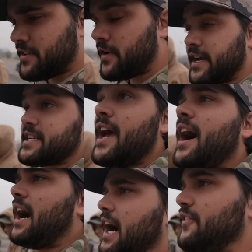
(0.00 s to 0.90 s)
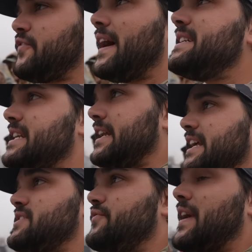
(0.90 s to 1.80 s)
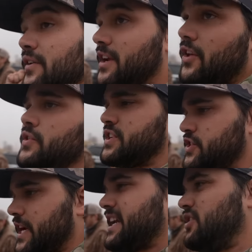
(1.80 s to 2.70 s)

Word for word: and rice. Uh, pheasant is very close to chicken. A